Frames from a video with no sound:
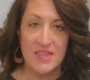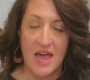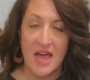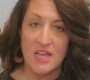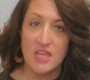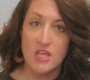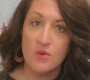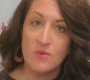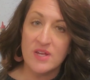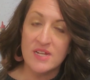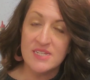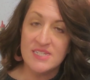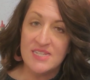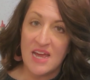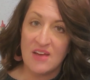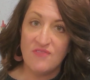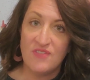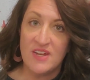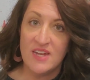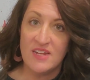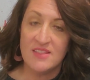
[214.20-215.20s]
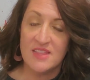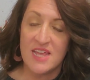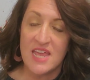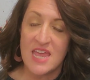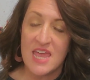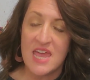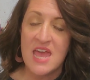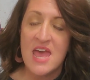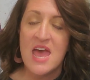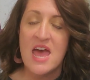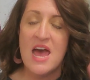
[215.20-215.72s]
you can
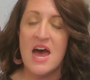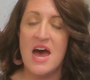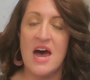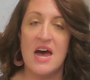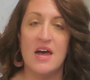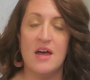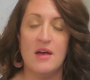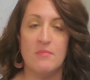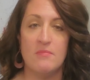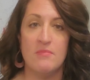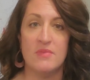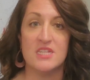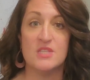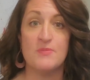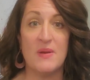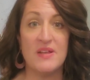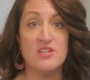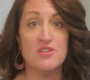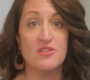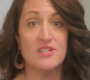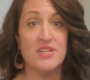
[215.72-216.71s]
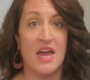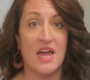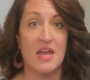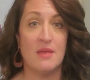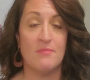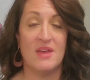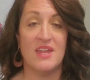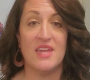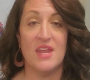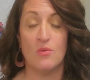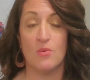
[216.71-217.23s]
definitely spend your time
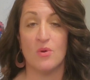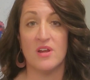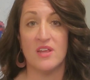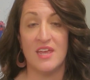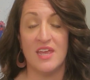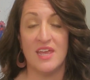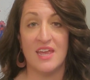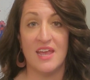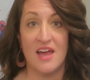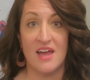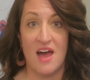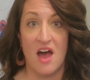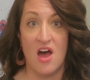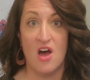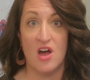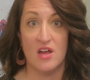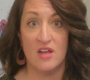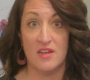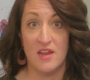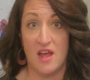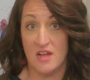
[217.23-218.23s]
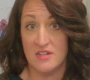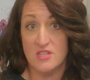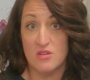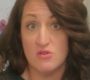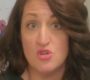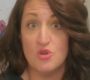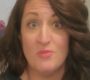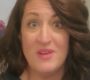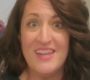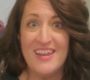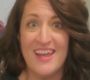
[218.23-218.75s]
networking on
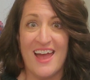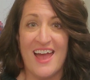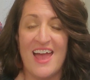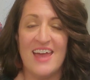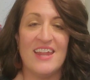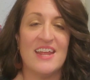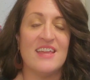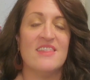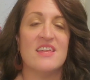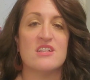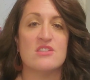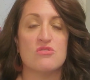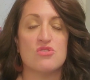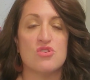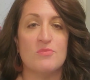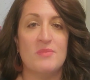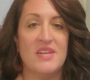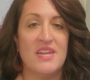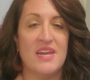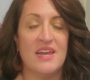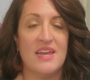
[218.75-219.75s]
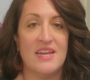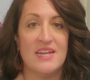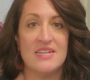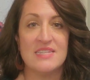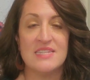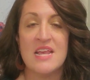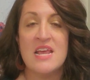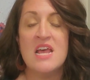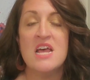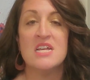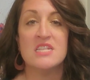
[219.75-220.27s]
social media. And I think social media is
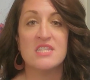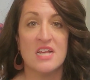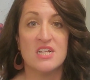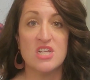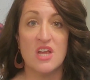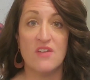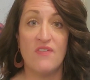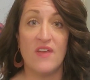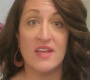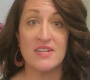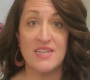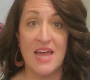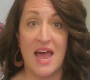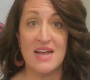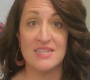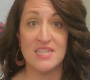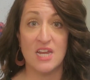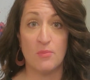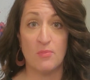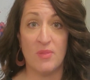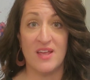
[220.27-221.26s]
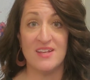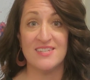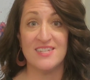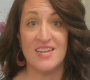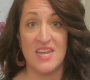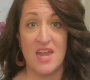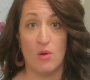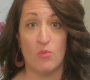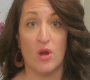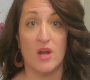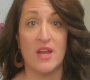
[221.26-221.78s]
such a fantastic place to
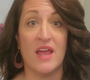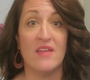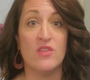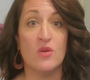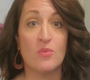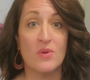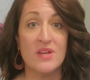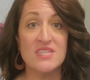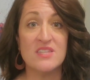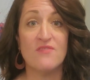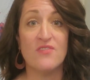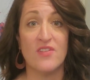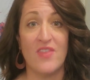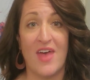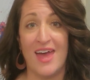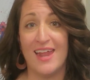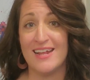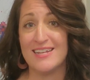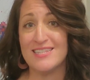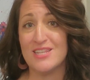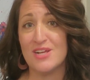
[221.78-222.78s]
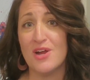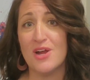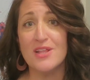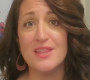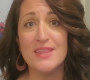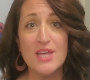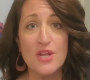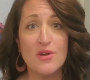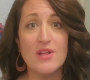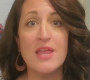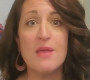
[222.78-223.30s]
network. And the reason for that is there are
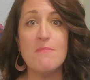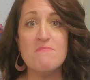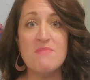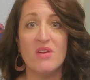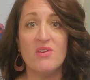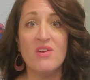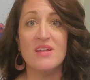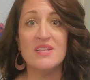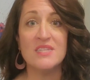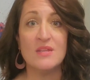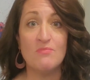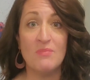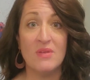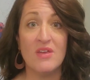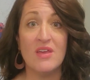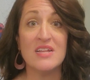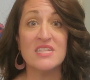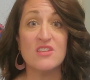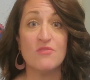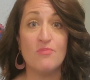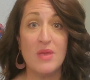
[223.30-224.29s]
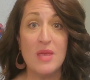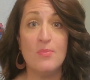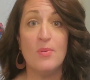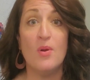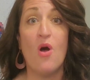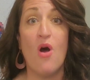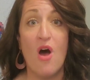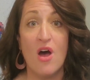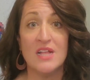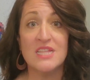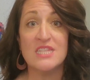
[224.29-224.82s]
literally millions and millions of people
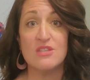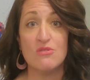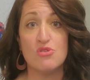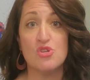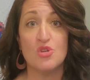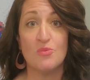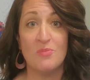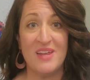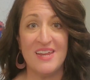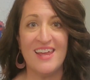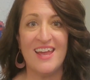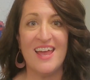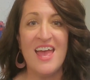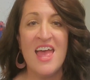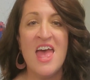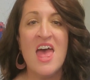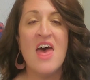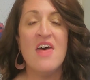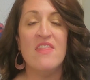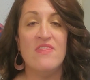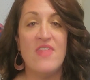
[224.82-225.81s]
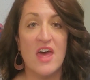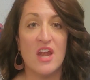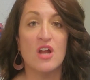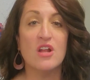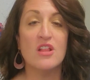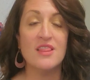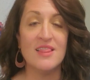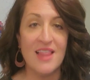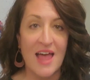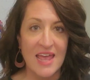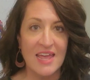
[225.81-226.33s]
on social media that are
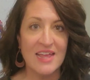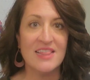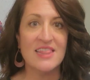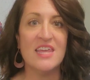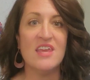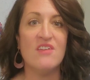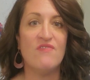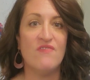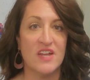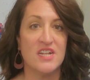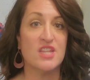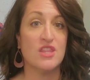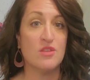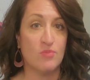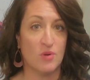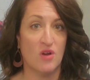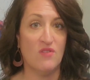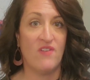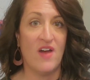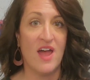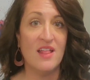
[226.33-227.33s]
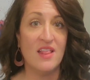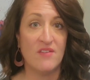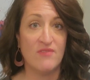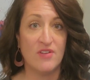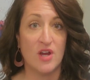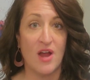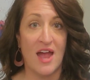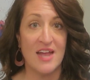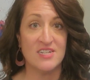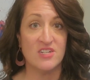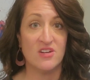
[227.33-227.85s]
likely fit the profile of
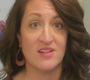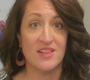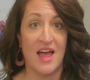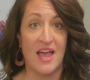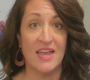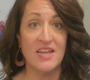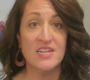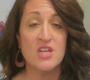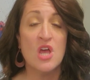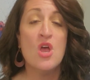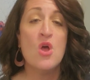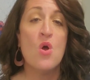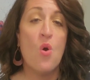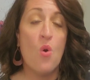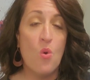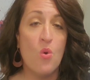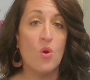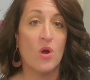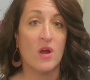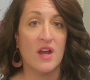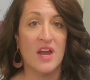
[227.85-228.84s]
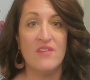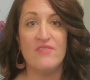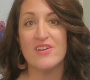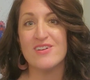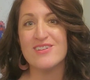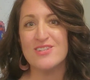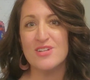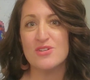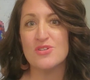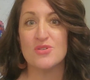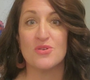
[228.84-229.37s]
your ideal client. Or if you're
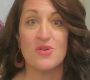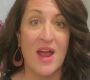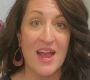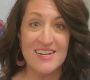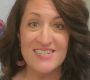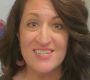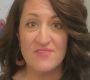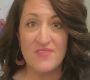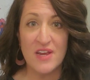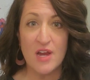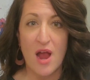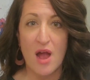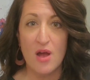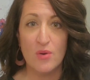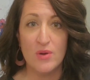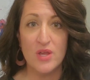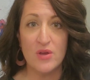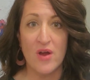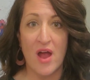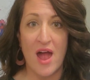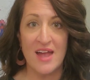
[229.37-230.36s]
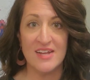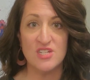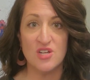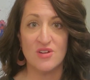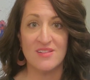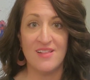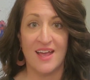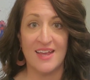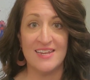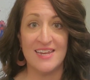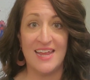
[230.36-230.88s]
still trying to figure out who your ideal
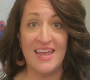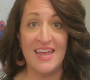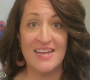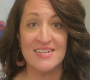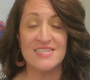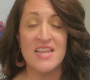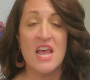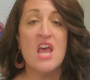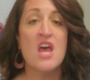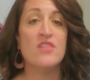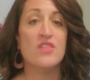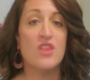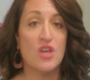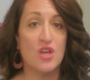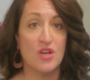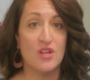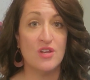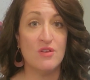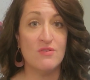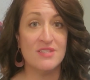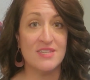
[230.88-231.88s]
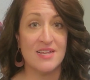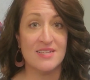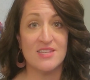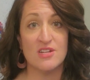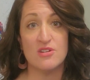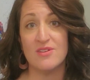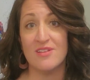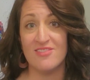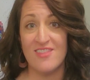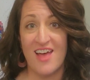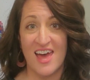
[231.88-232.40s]
client is, the good news is
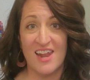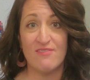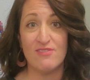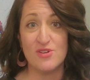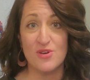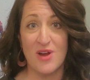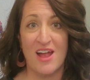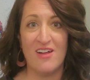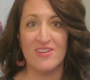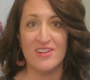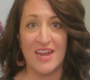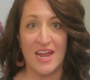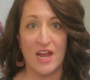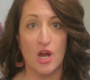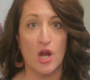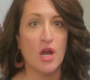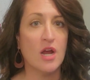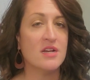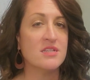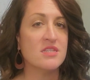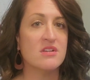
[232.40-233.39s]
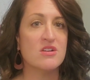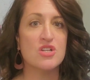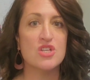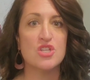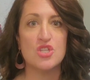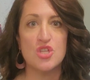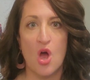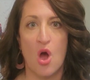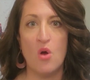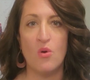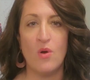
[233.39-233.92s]
there's a lot of trial and error because there's
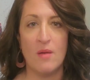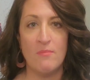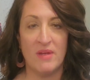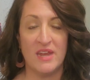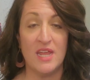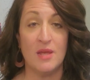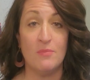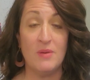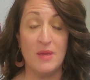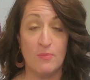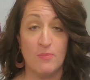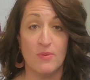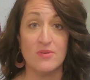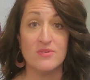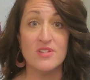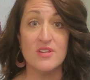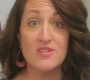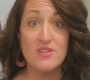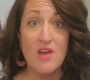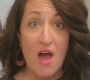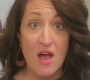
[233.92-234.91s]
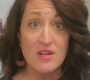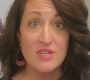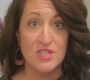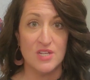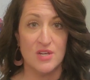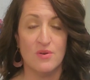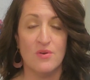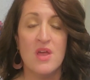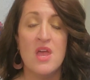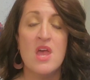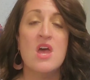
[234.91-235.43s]
so many people to talk
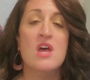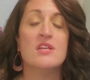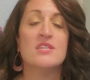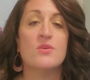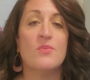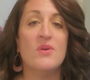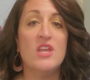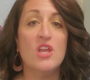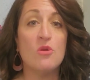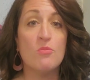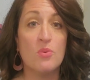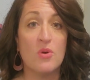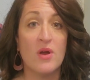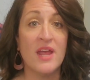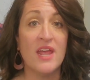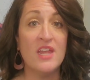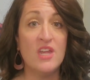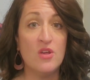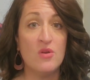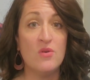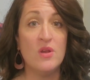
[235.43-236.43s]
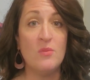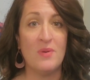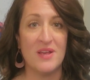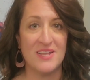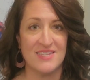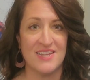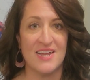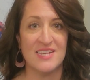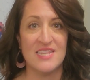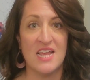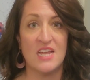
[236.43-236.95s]
to. So when you're brand new to
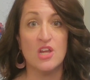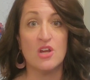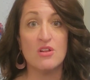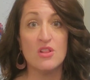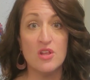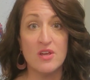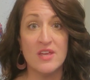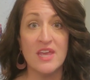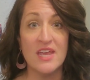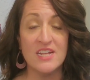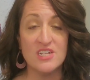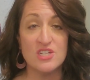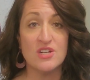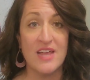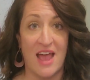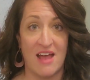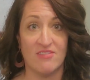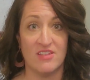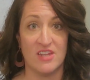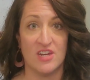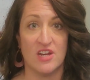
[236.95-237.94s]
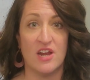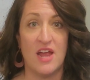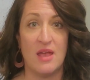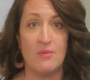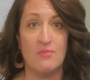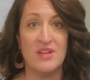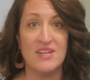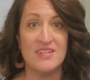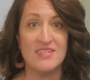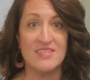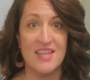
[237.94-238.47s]
business and you're looking at your calendar and
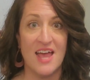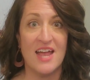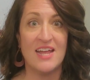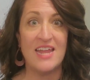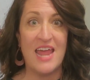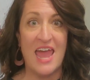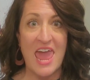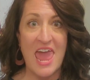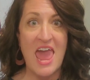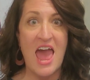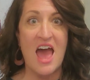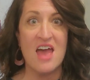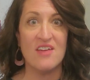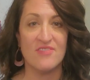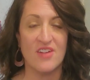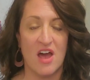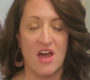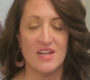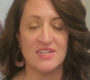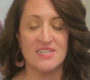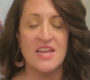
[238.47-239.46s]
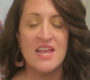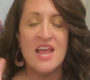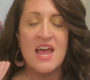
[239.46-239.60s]
we decide, hey, I've got